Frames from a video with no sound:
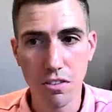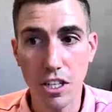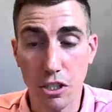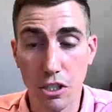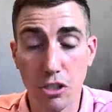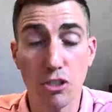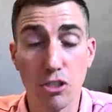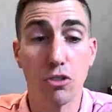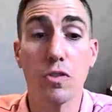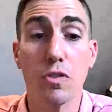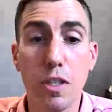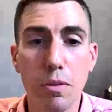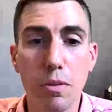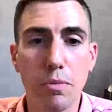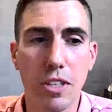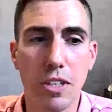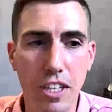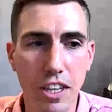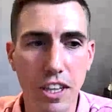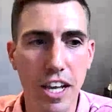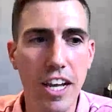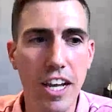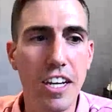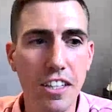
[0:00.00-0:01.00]

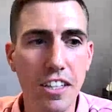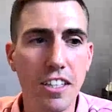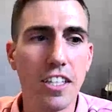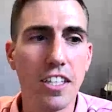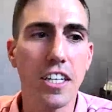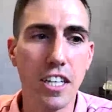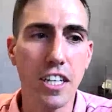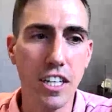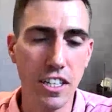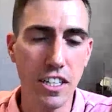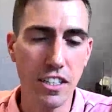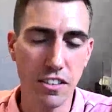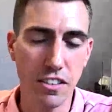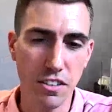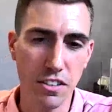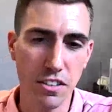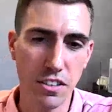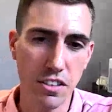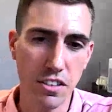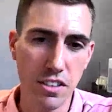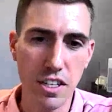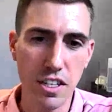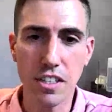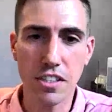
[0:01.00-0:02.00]
extremely likely
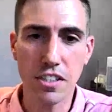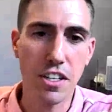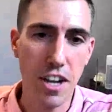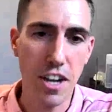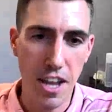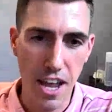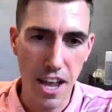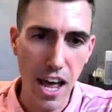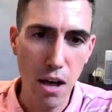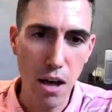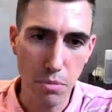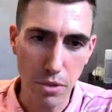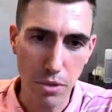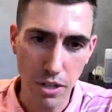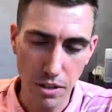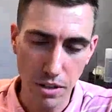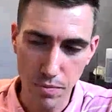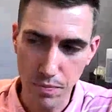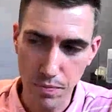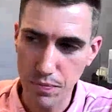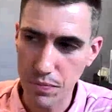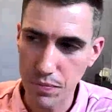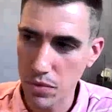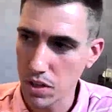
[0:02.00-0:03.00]
it's going to happen?
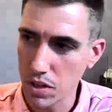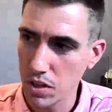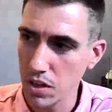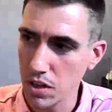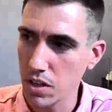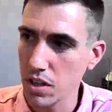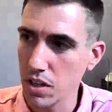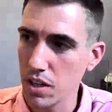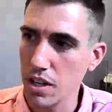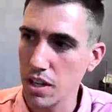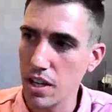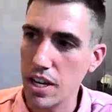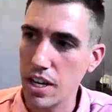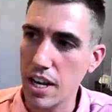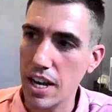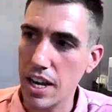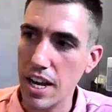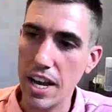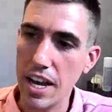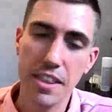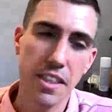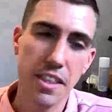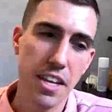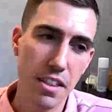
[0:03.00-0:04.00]

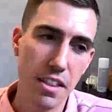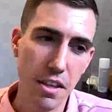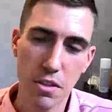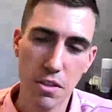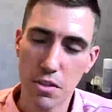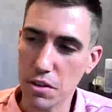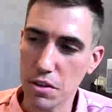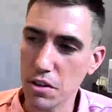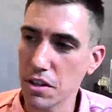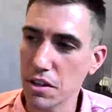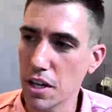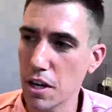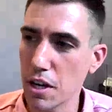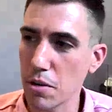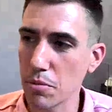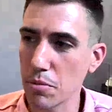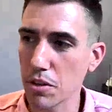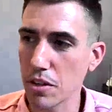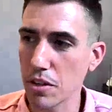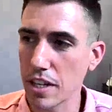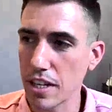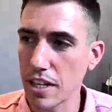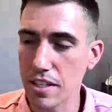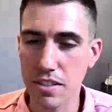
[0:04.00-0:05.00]
And then the third
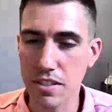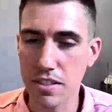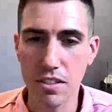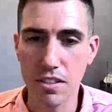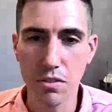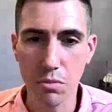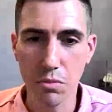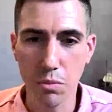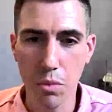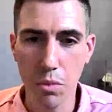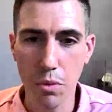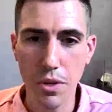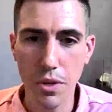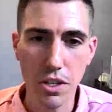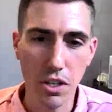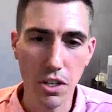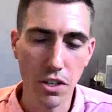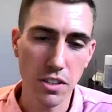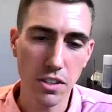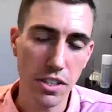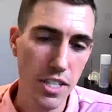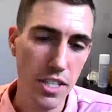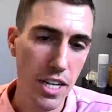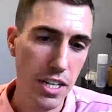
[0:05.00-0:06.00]
number is what we
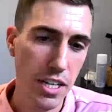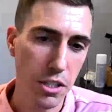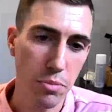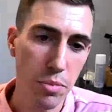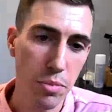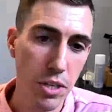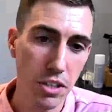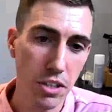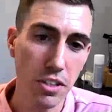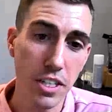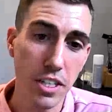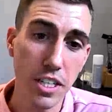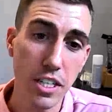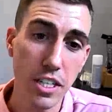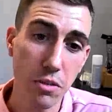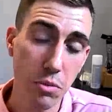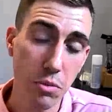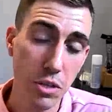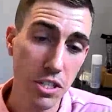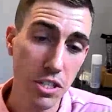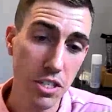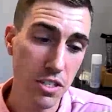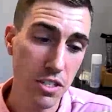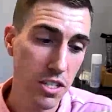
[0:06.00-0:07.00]
call detectability,
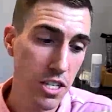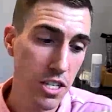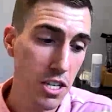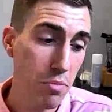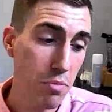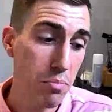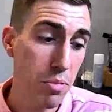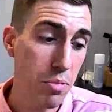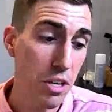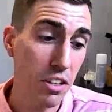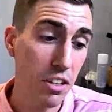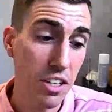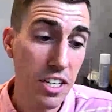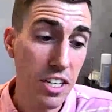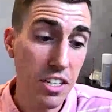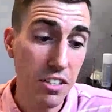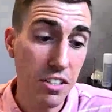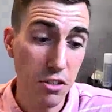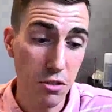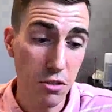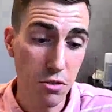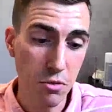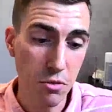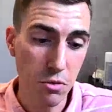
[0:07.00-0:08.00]
which is the ability
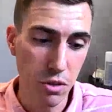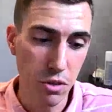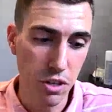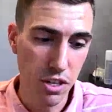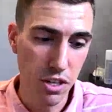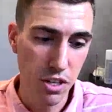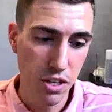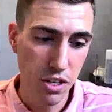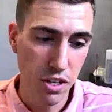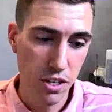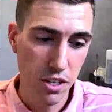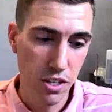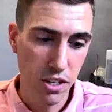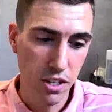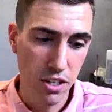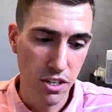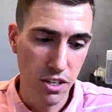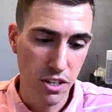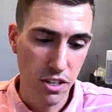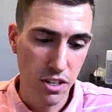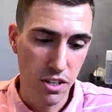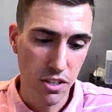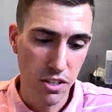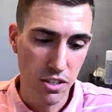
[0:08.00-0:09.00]
to
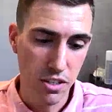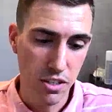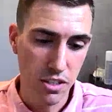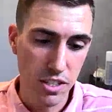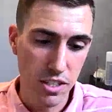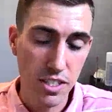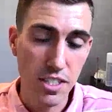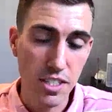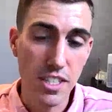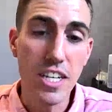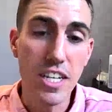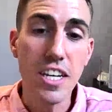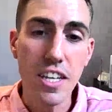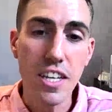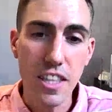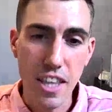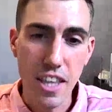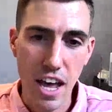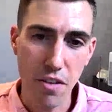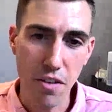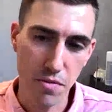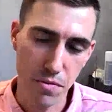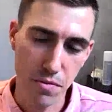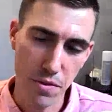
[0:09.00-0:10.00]
see
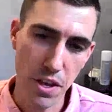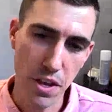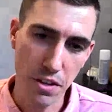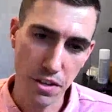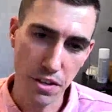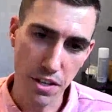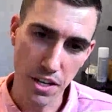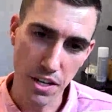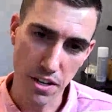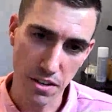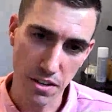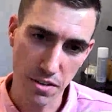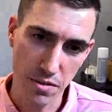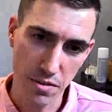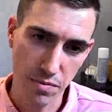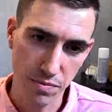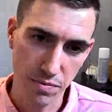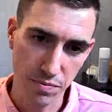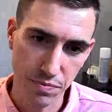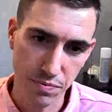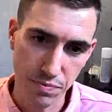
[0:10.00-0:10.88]
that failure.